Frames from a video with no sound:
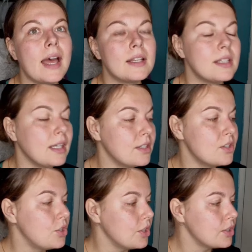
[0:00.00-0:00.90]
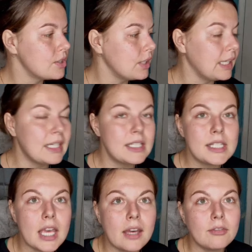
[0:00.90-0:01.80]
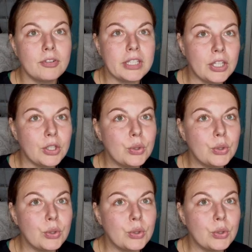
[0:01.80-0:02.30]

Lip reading: it's just easier for you